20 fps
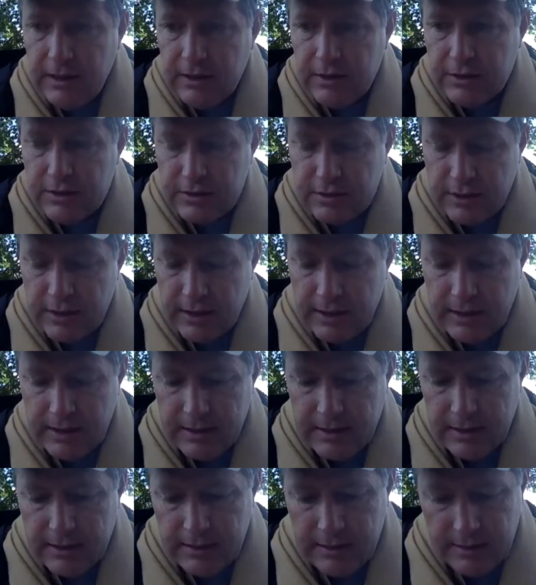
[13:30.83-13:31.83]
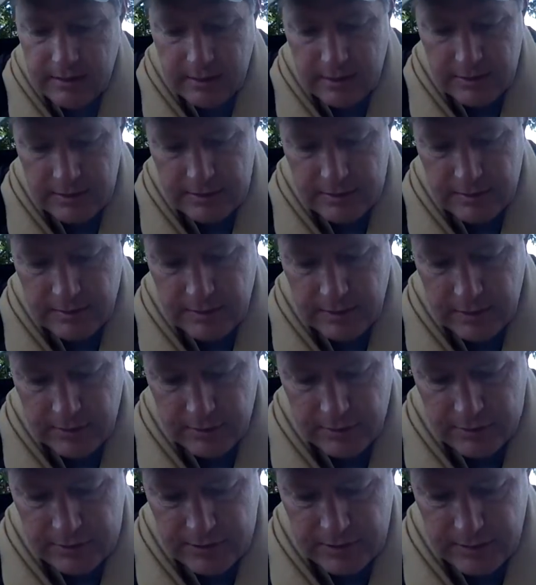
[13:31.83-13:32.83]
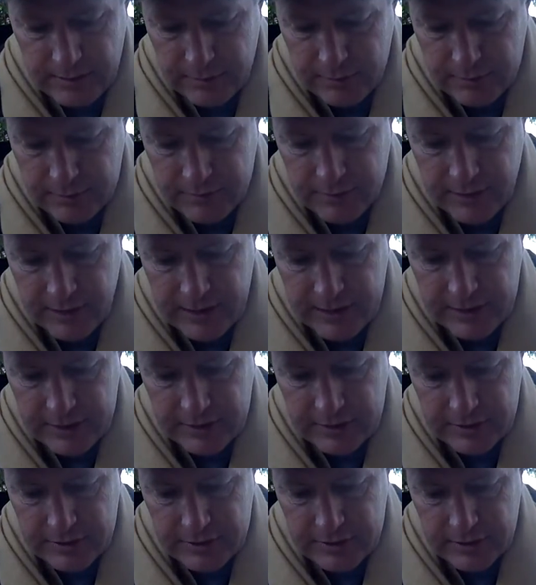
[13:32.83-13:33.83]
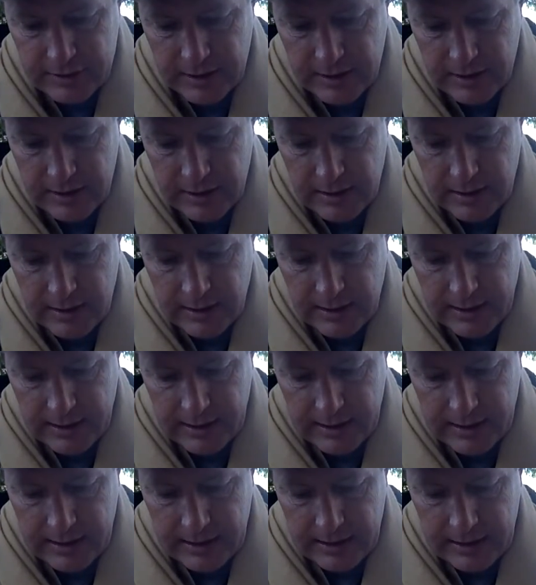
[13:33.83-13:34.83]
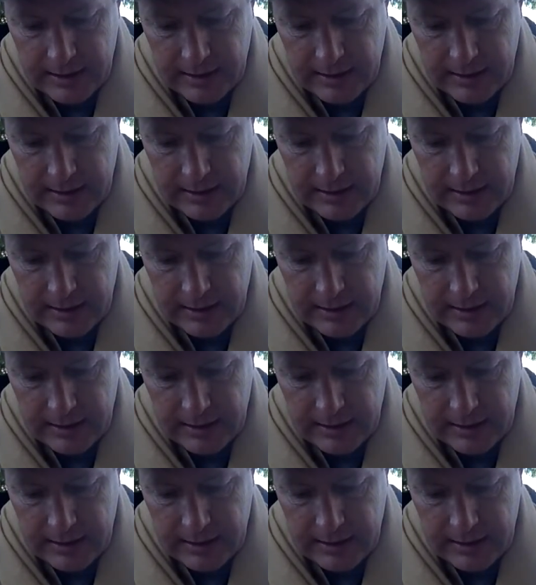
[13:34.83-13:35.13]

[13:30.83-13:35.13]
just like in some of the other examples for ages, and